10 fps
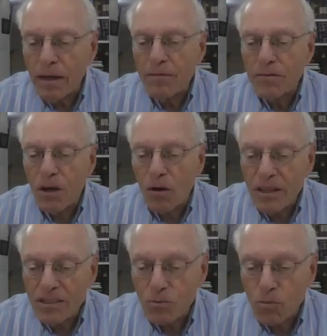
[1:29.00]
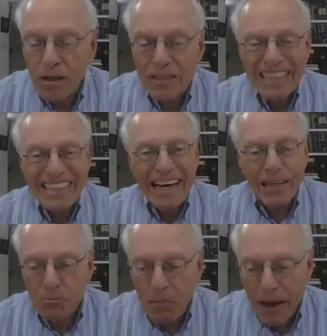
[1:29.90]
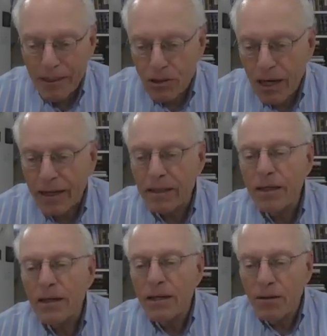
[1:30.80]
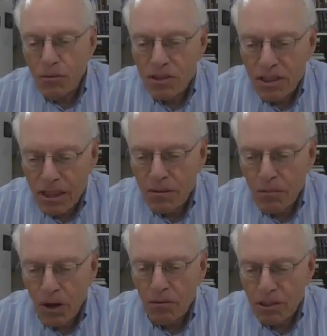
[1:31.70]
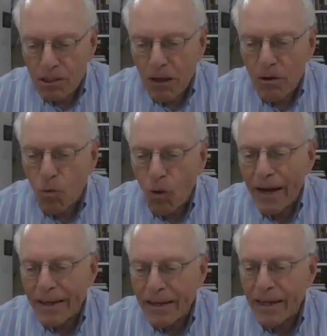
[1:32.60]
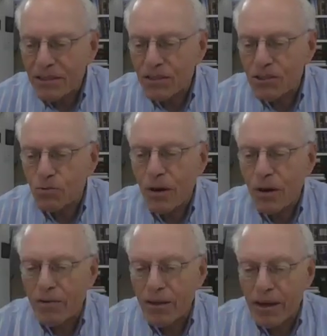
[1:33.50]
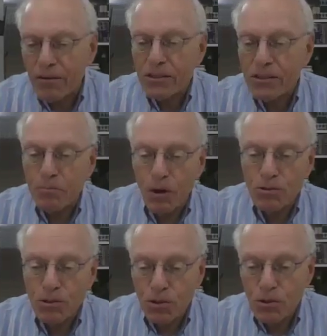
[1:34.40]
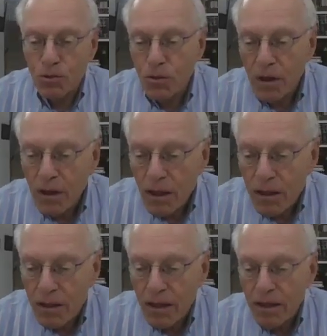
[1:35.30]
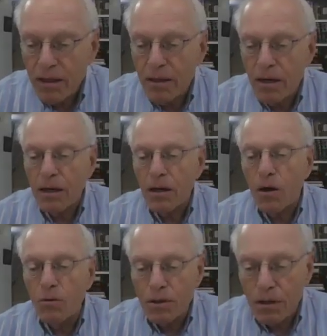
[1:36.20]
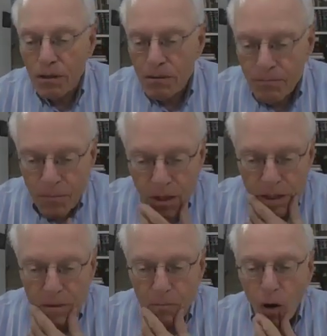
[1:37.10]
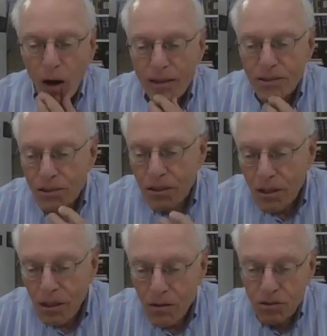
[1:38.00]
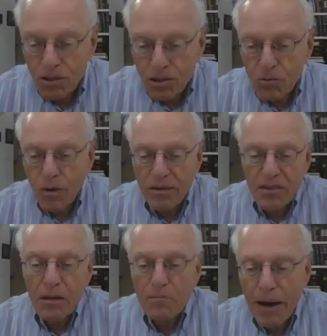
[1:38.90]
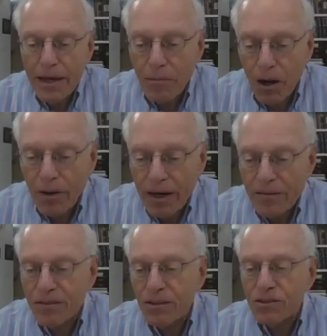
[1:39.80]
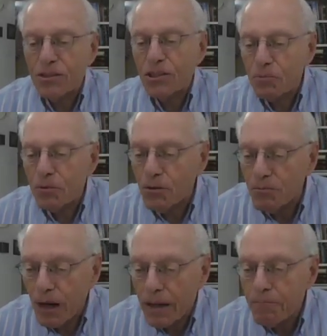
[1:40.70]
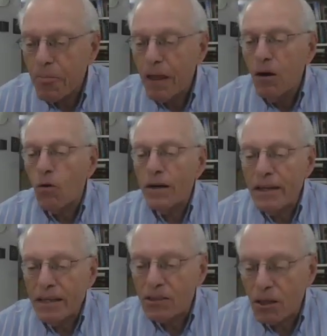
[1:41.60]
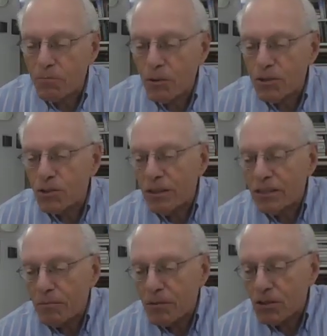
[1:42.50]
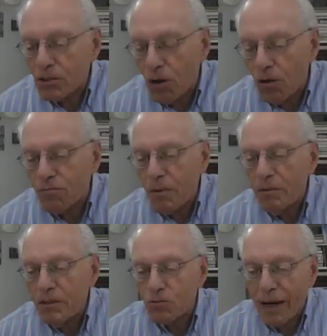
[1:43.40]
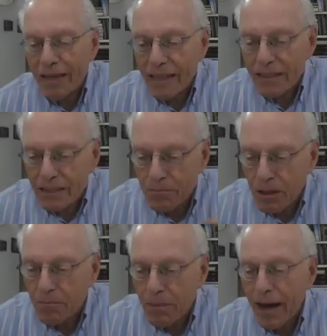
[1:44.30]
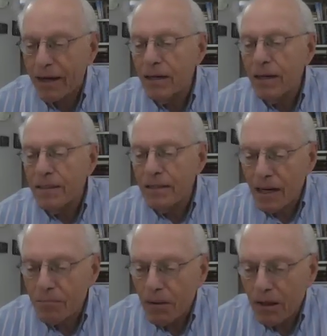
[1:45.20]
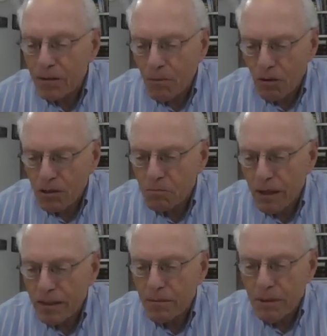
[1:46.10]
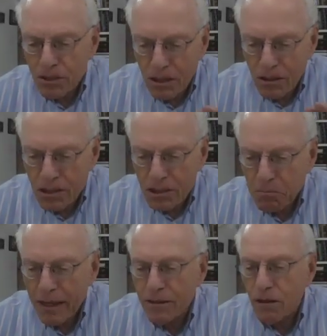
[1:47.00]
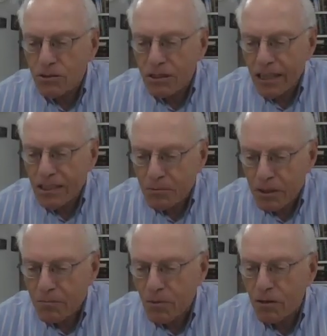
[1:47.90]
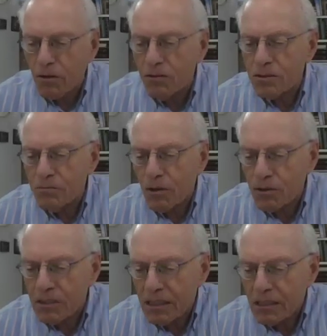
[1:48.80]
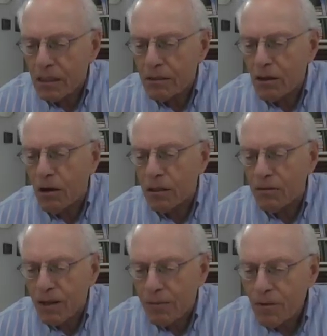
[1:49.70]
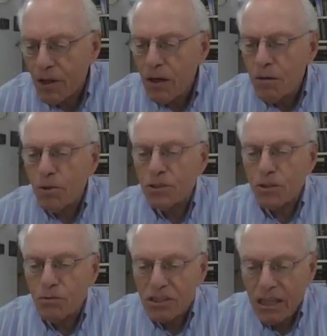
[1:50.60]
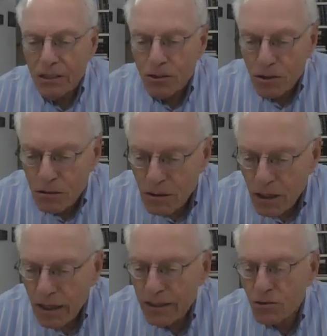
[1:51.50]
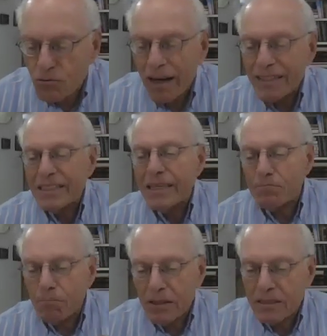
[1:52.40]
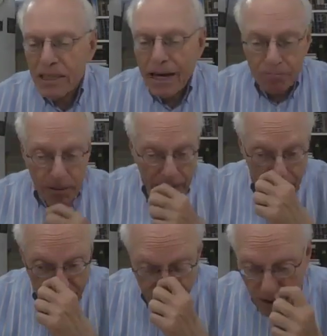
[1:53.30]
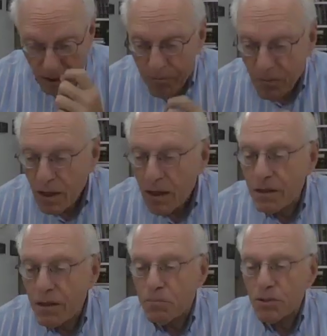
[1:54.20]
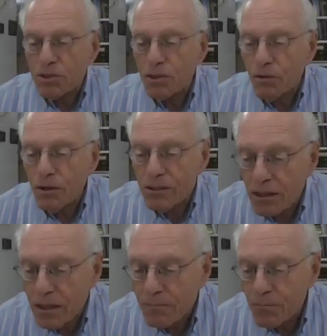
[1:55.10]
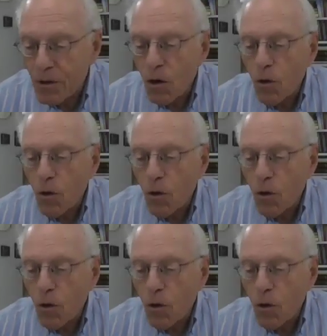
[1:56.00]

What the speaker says: Even though he's swearing to get his paycheck, we'll see the Gemara will explain why he has to swear there as opposed to the owner, the boss, who should swear that he paid him already if there's a dispute, right? Or a nigzel, a person who had something stolen from him, he's trying to get something back. Nechbal, the Gemara will explain, the Mishnah already explained those cases, but the Gemara will go into more detail on all of them. Person who was injured and he's trying to get exact payment from the person who injured him.